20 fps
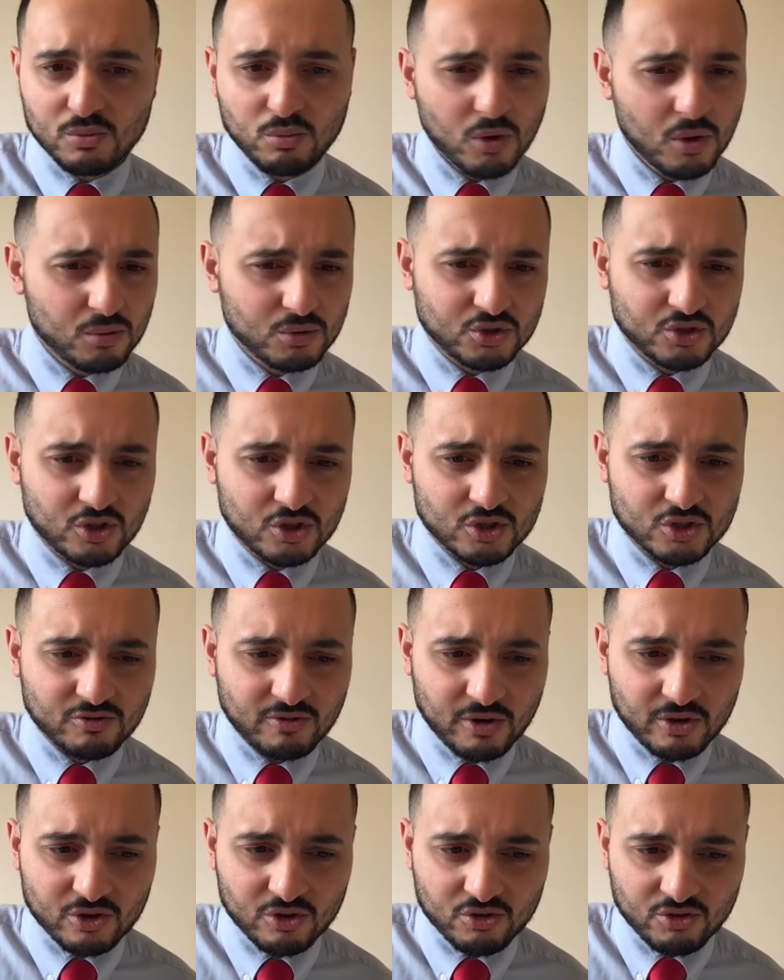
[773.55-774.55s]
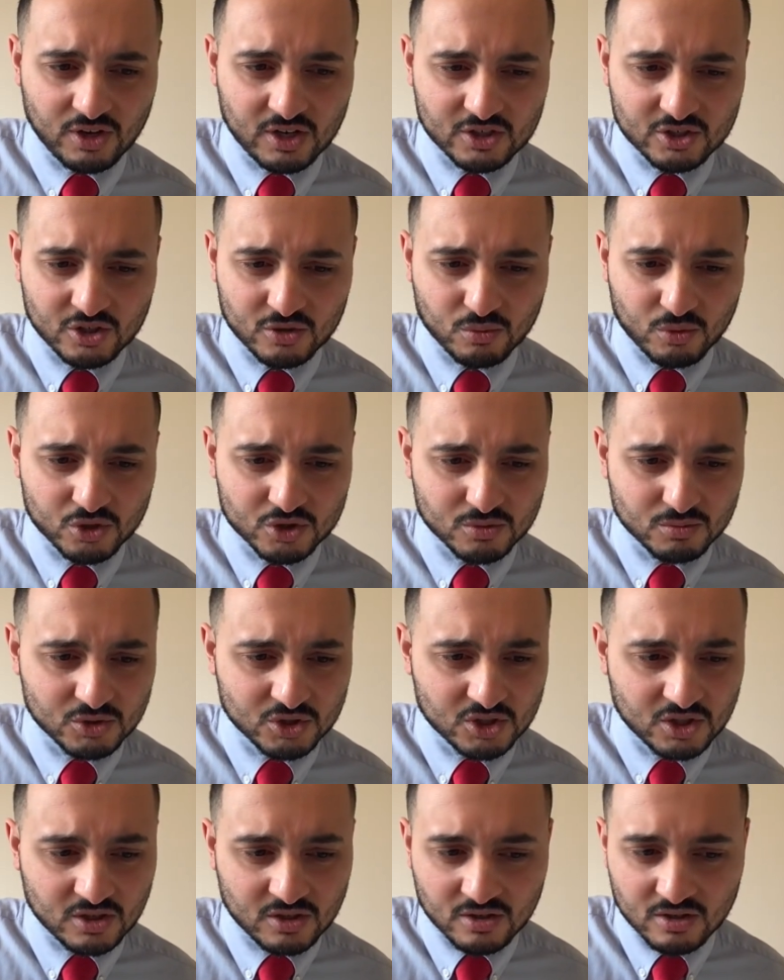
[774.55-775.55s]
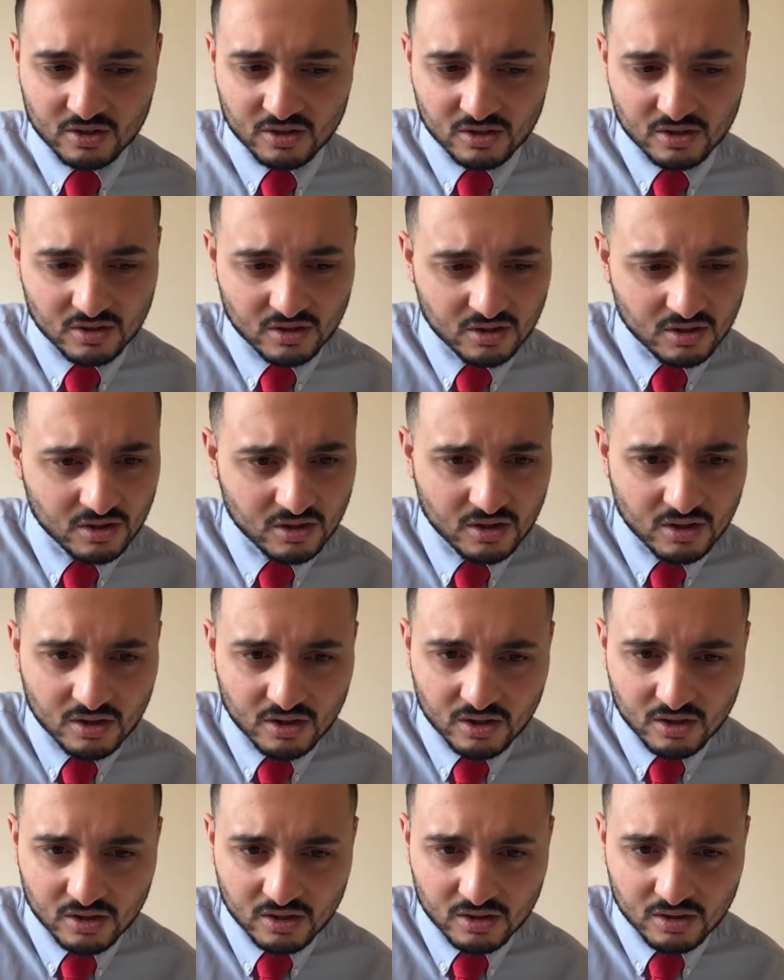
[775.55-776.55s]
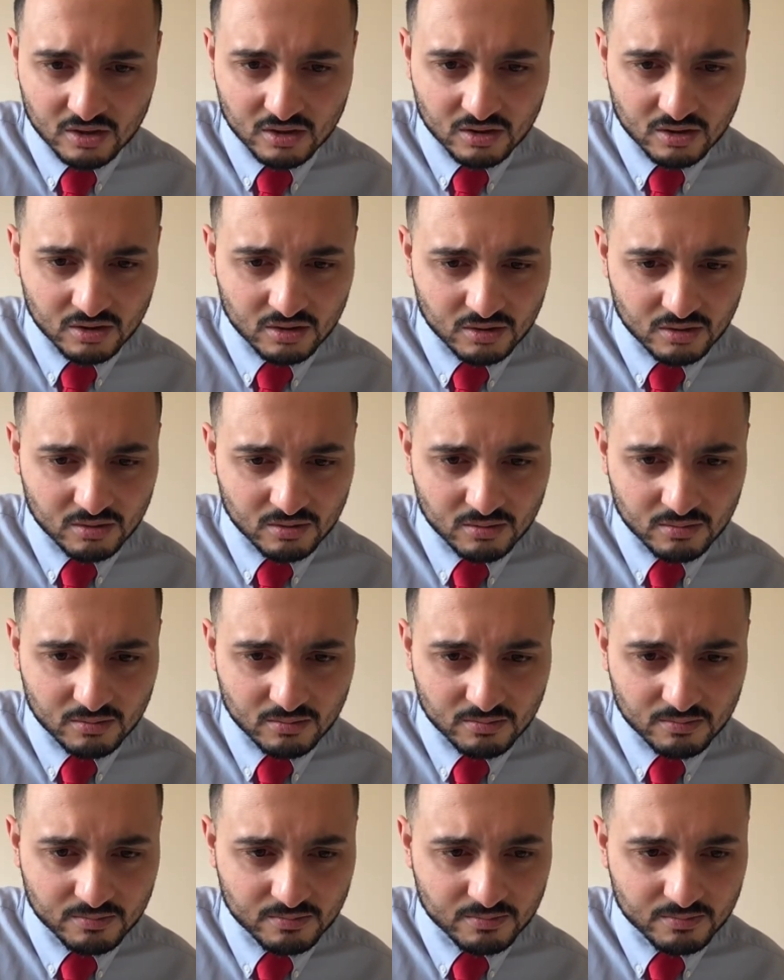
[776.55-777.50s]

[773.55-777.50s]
What was tossed around like a sack in a washing machine? Um,